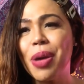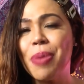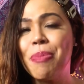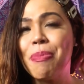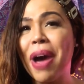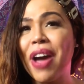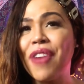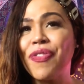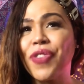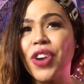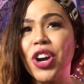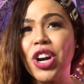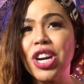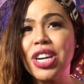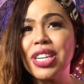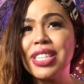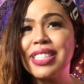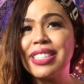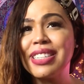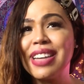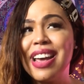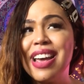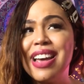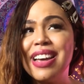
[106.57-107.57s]
My
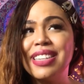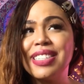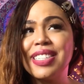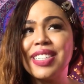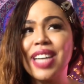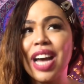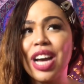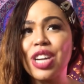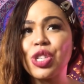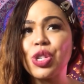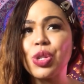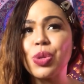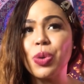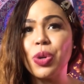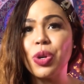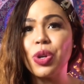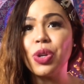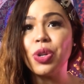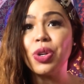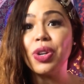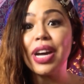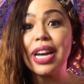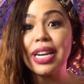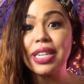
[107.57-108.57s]
first
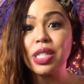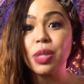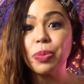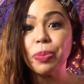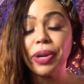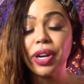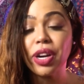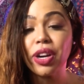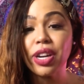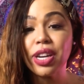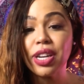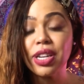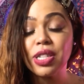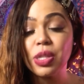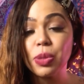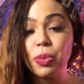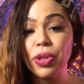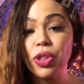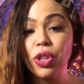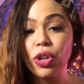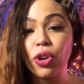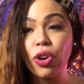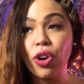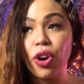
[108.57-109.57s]
sexual experience
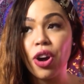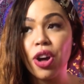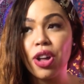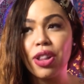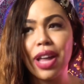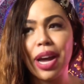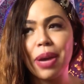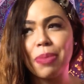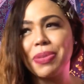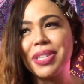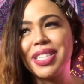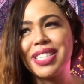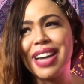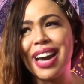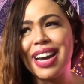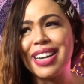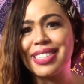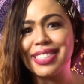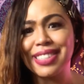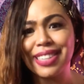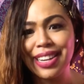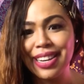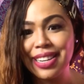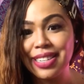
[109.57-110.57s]
with a girl, like,
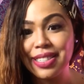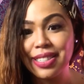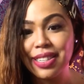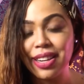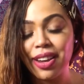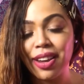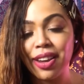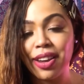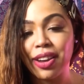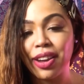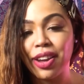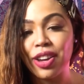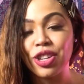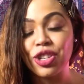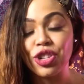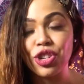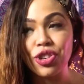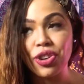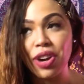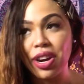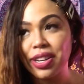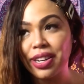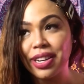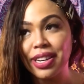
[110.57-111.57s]
besides kissing and
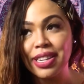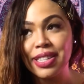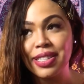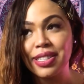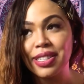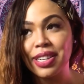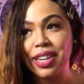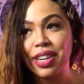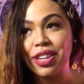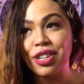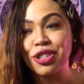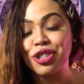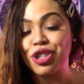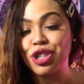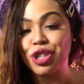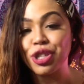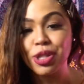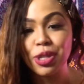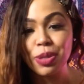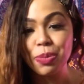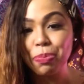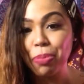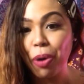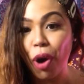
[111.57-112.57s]
drunk kissing and
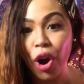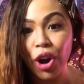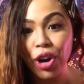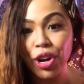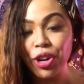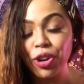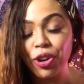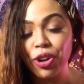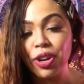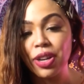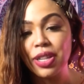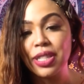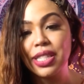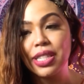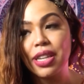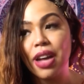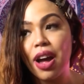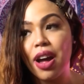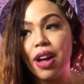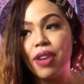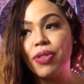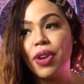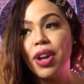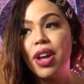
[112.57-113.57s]
just party girl
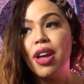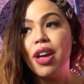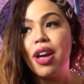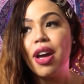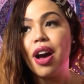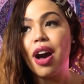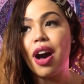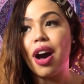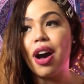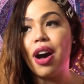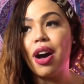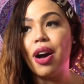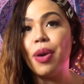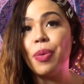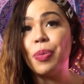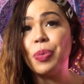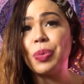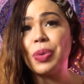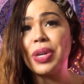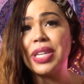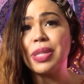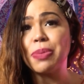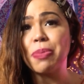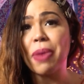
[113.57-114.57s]
stuff,
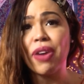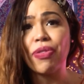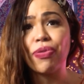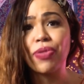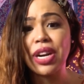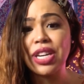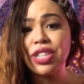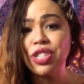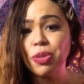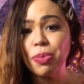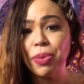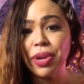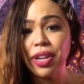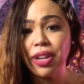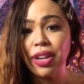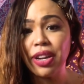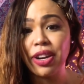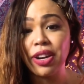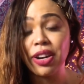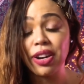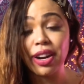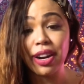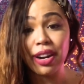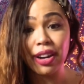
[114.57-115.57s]
was my freshman
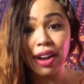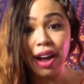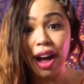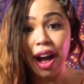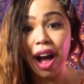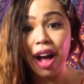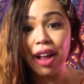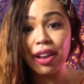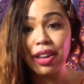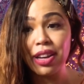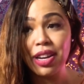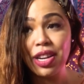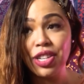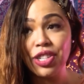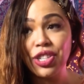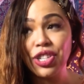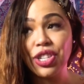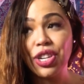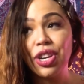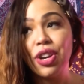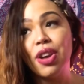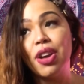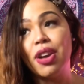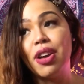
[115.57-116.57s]
year in
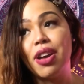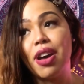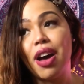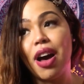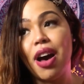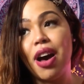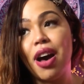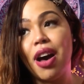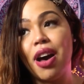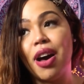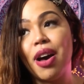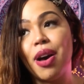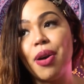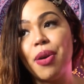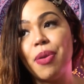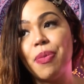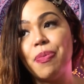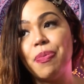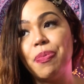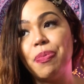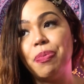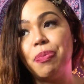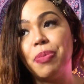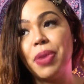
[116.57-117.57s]
college.
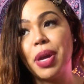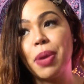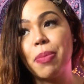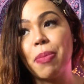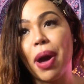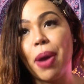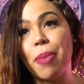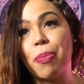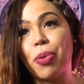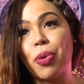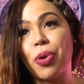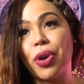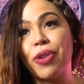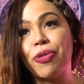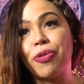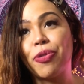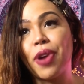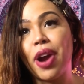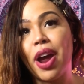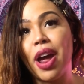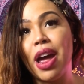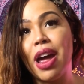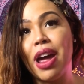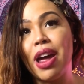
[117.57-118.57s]
Me and my
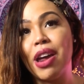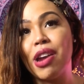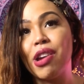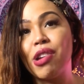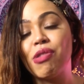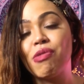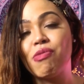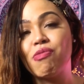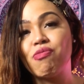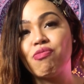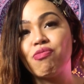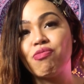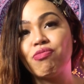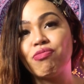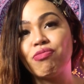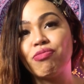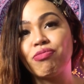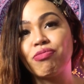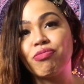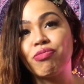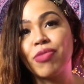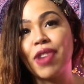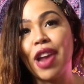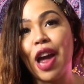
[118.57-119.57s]

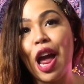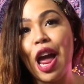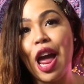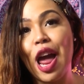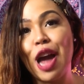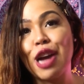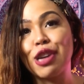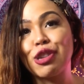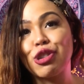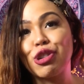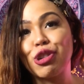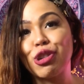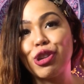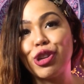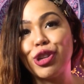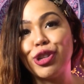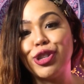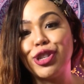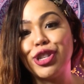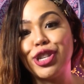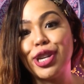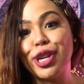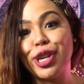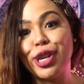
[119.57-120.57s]
boyfriend, I actually
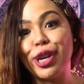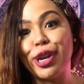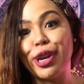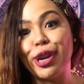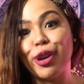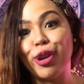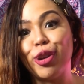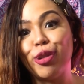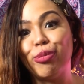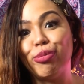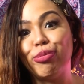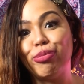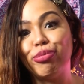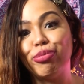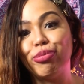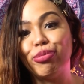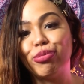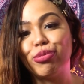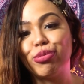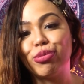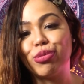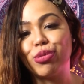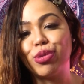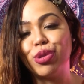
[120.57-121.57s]
cheated.
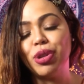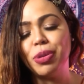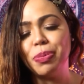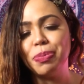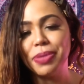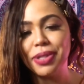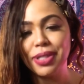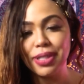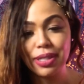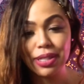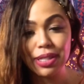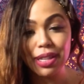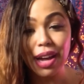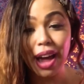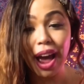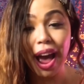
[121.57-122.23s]
Whoops.